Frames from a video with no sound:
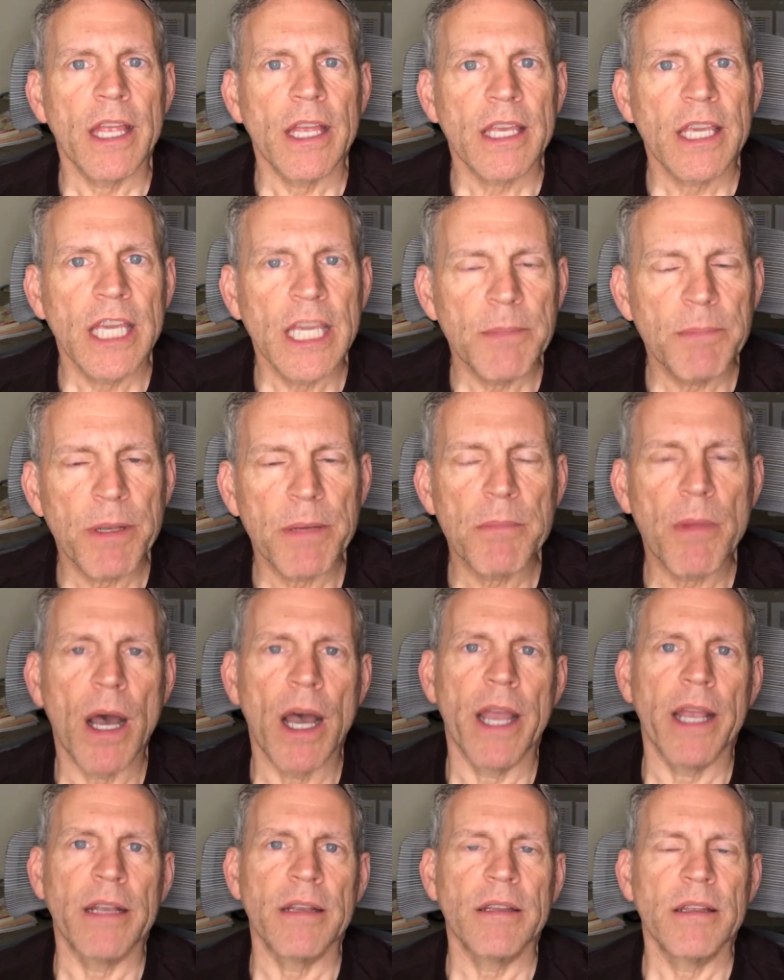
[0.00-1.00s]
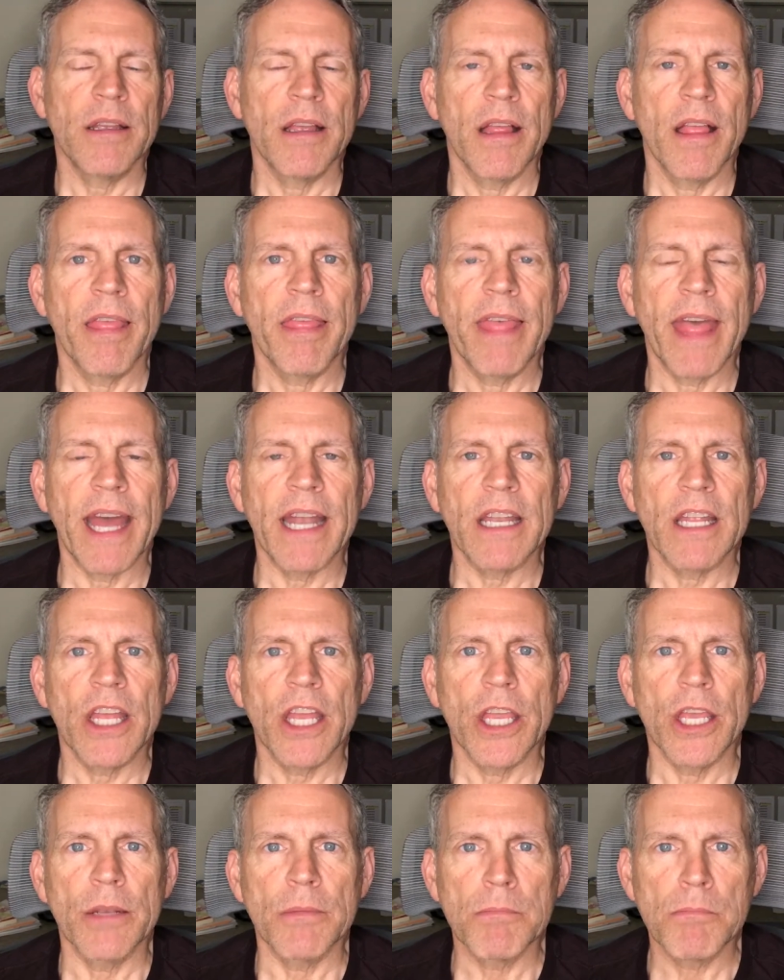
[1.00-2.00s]
keep in mind that
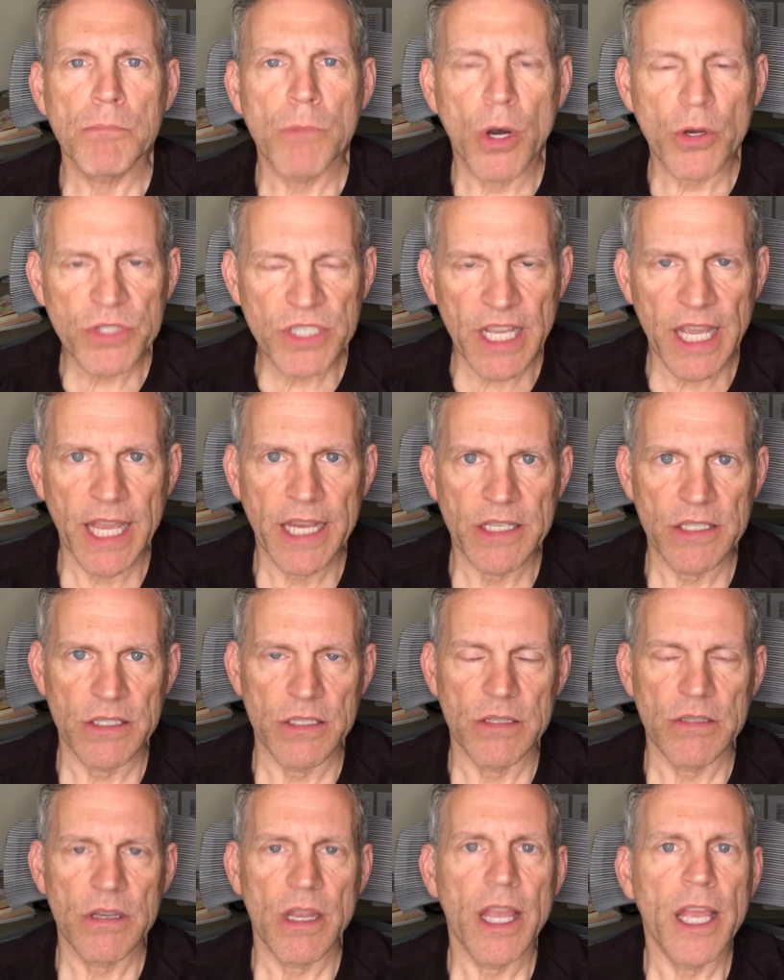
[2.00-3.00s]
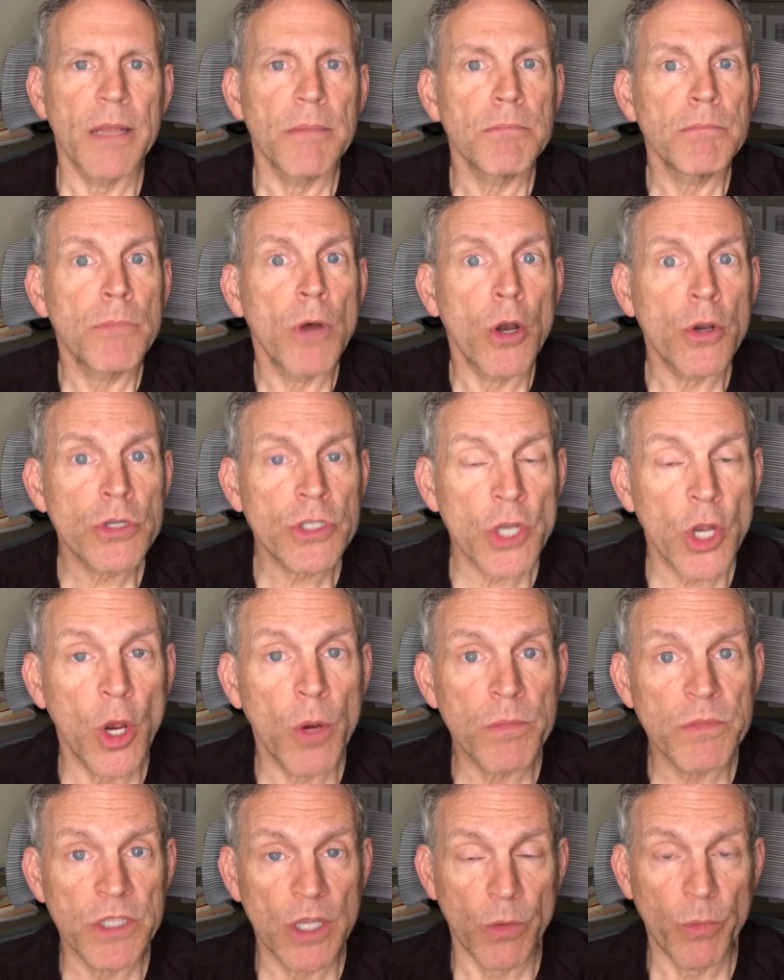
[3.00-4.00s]
in most cases, in most
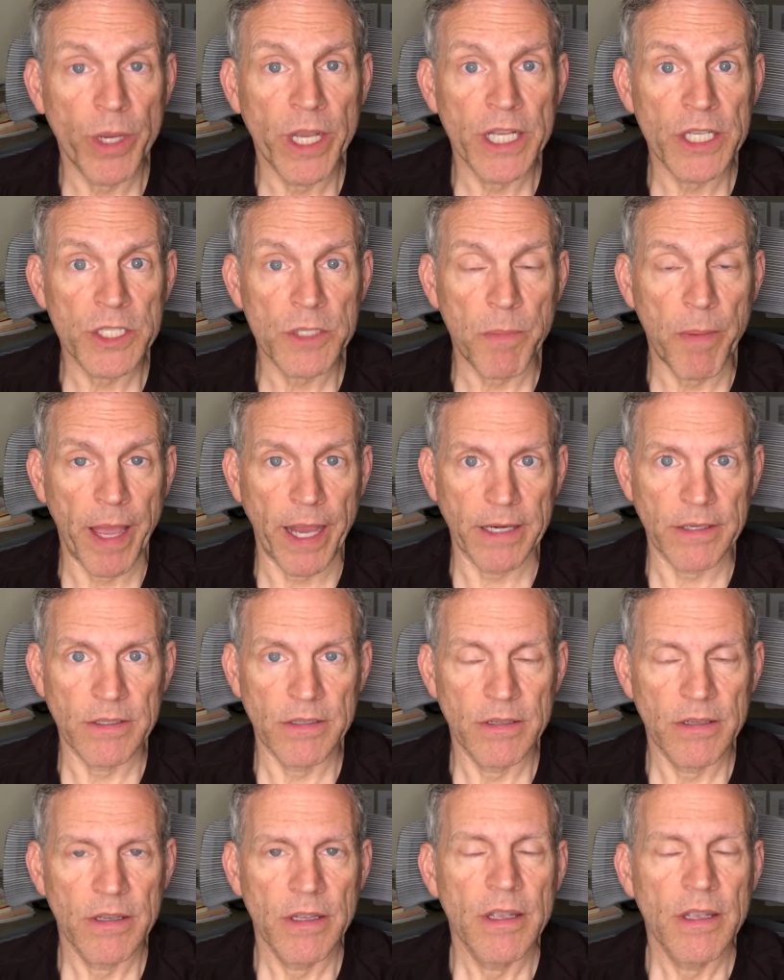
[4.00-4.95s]
homes that we inspect,